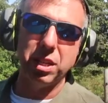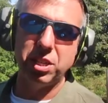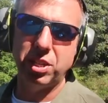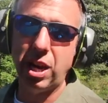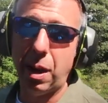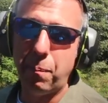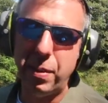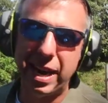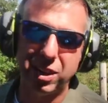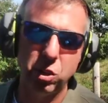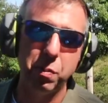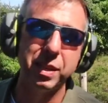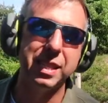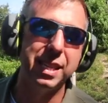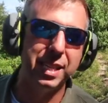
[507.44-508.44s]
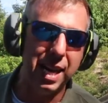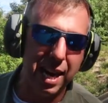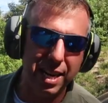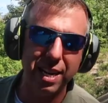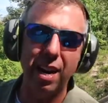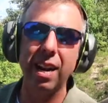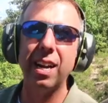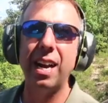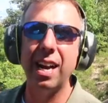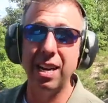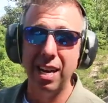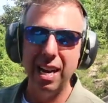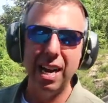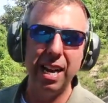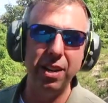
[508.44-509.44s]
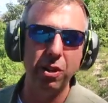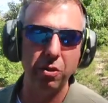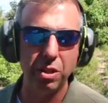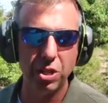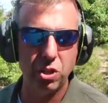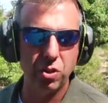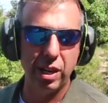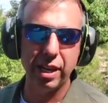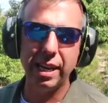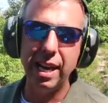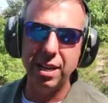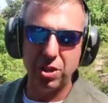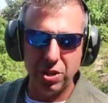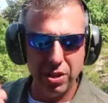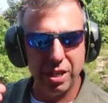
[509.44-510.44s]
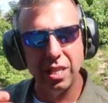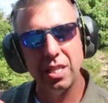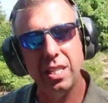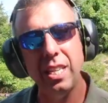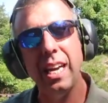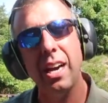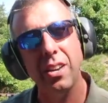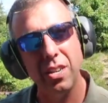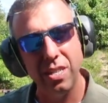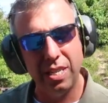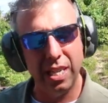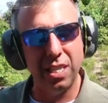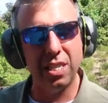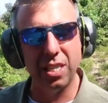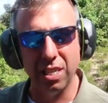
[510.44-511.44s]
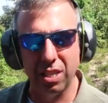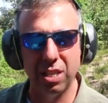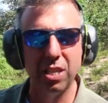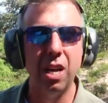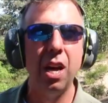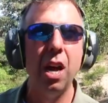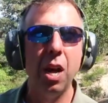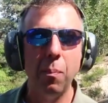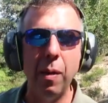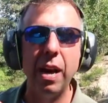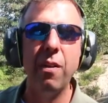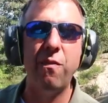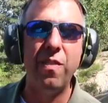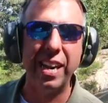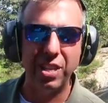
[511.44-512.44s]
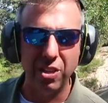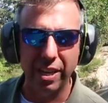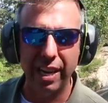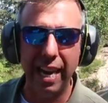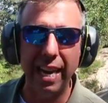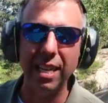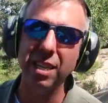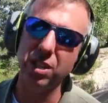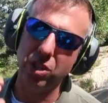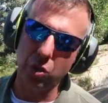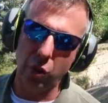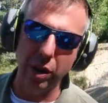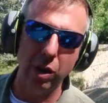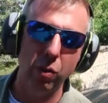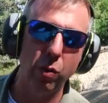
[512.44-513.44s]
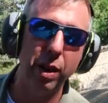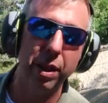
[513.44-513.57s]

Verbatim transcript: gonna start back to about the ten yard line and do this drill again so you can see how your distance might affect your cadence or your